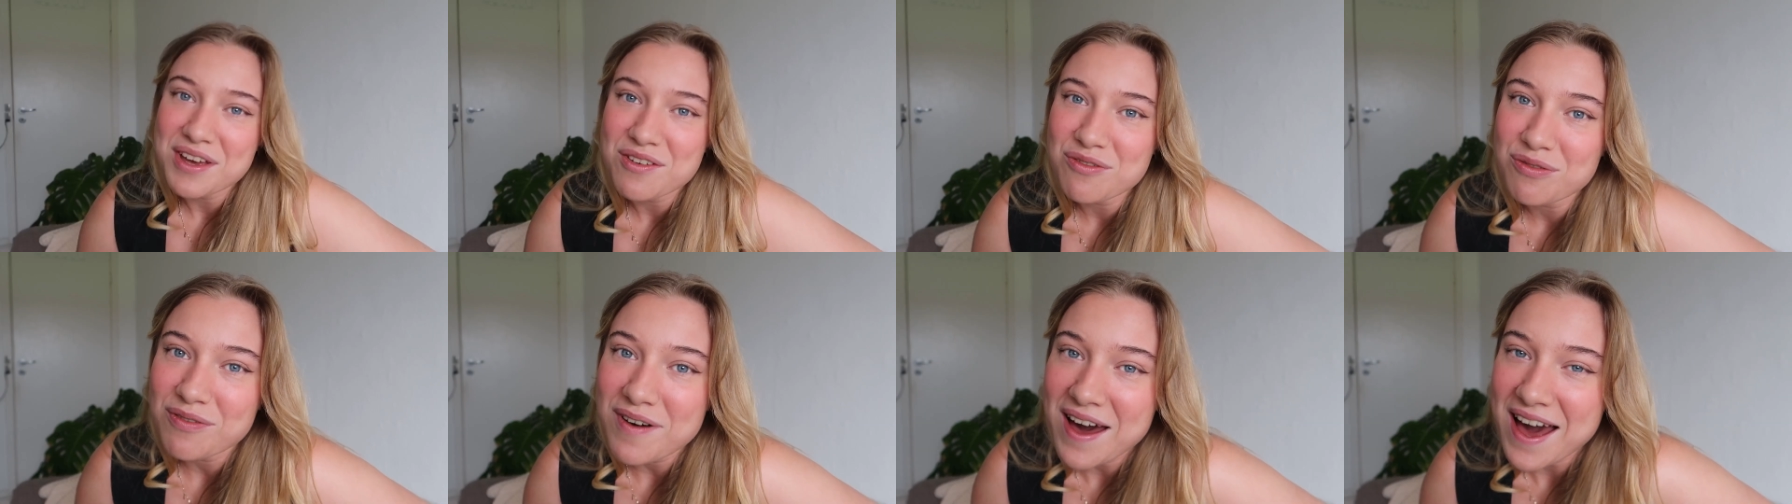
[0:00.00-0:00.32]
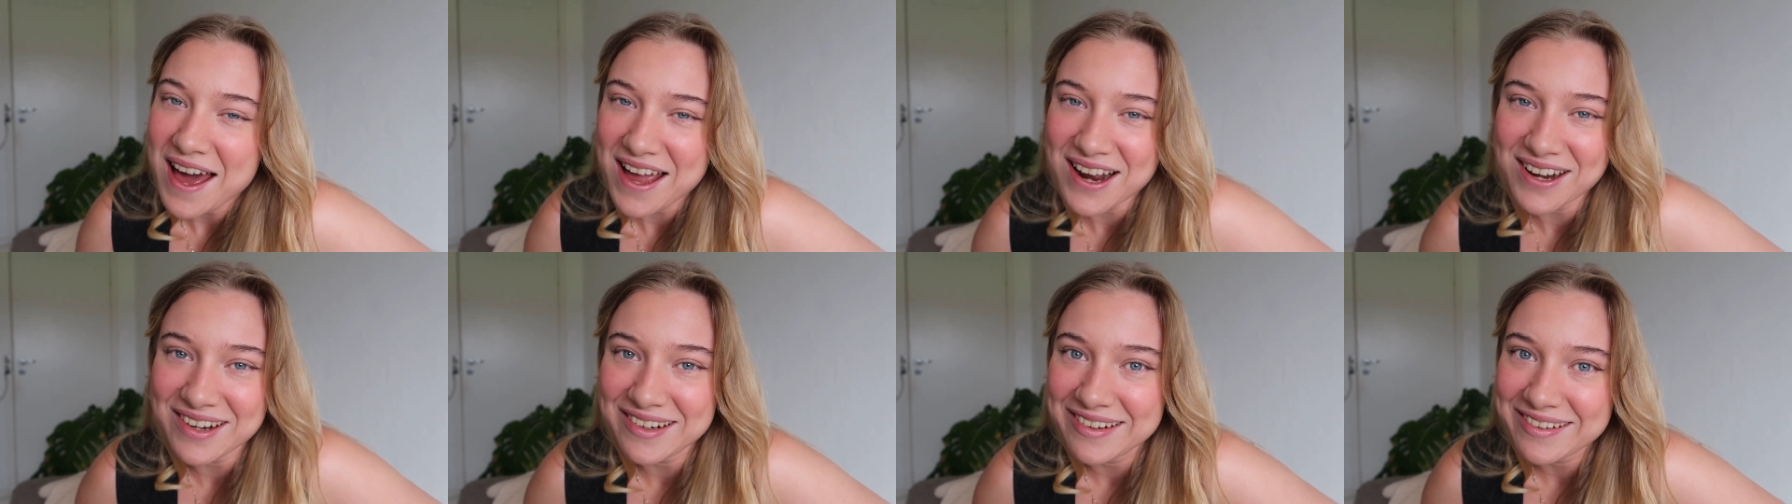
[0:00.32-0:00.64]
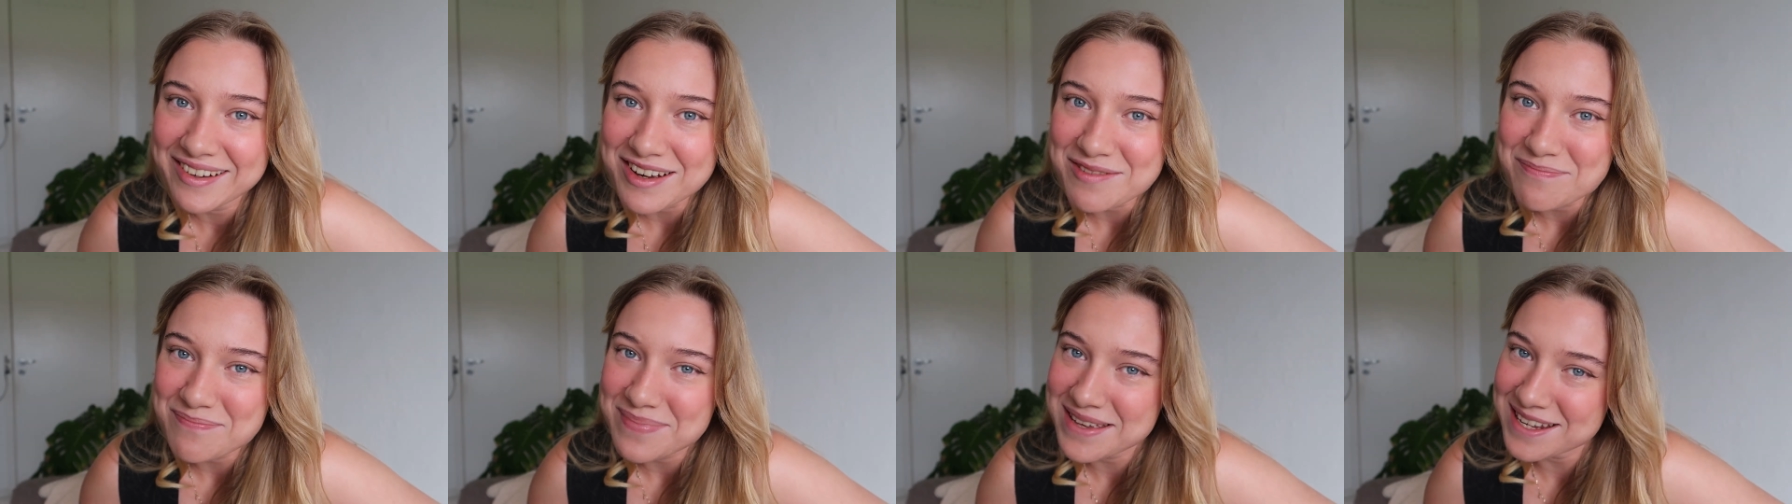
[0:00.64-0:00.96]
If I
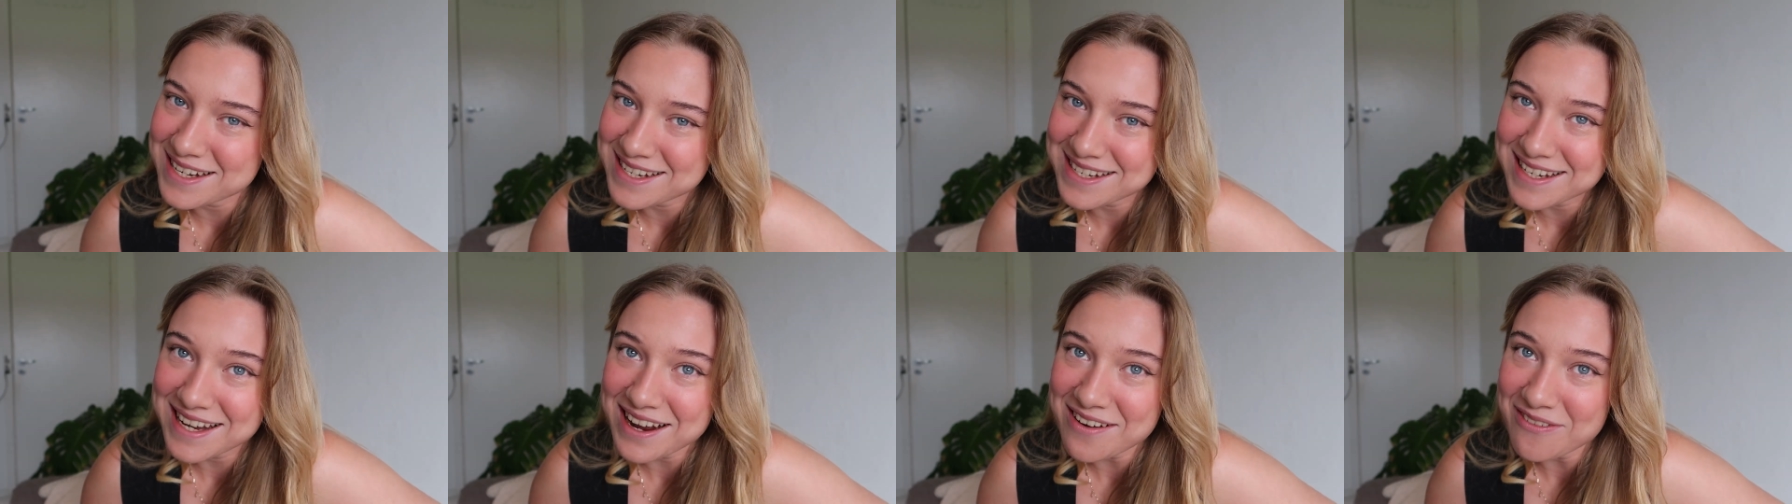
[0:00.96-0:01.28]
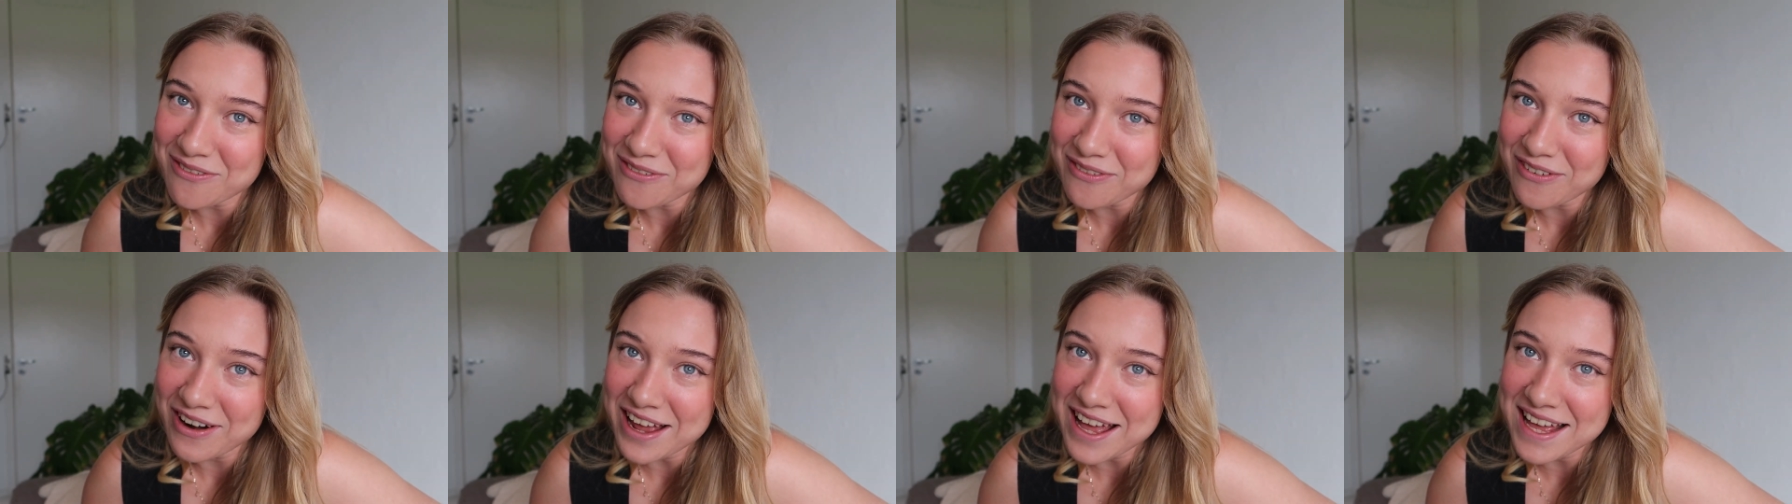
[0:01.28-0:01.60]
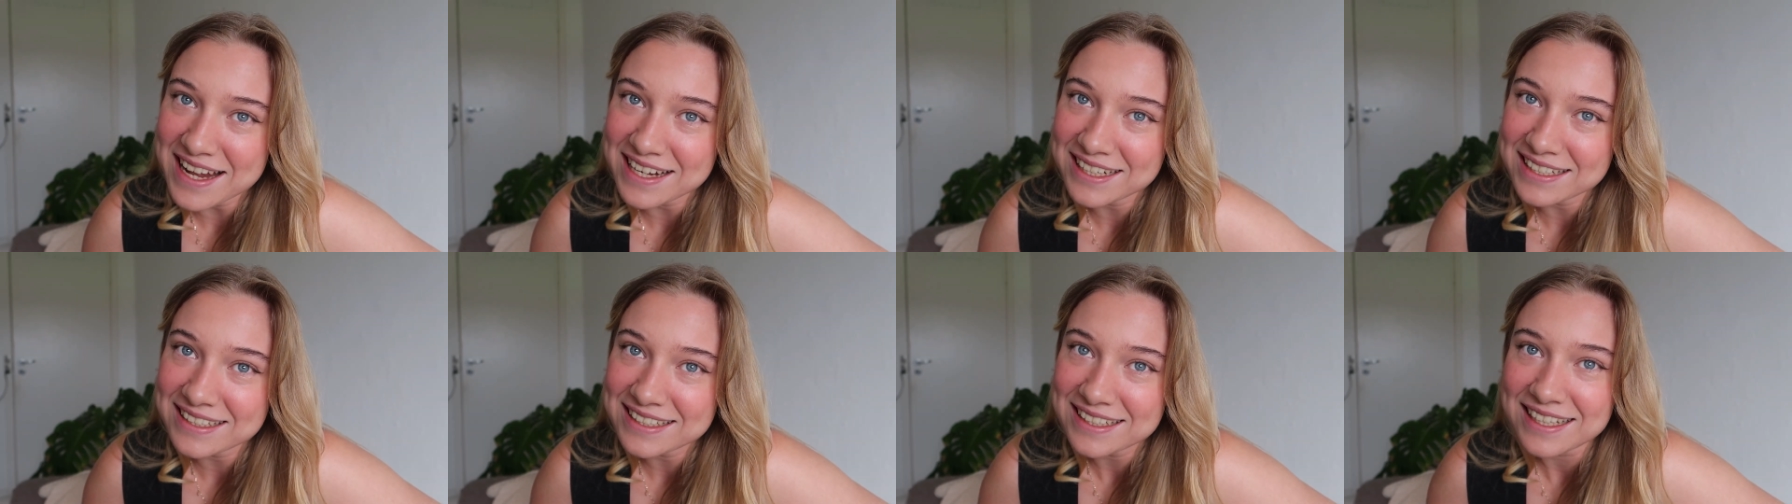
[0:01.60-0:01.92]
look a bit
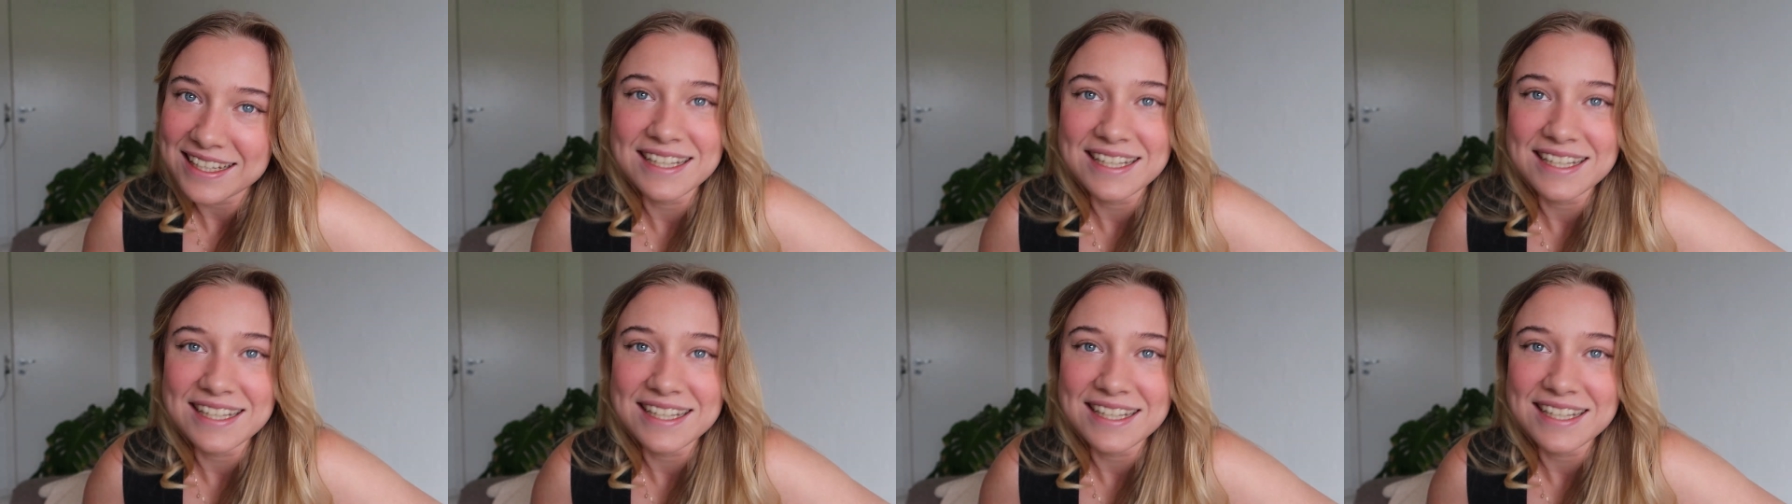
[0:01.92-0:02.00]
different,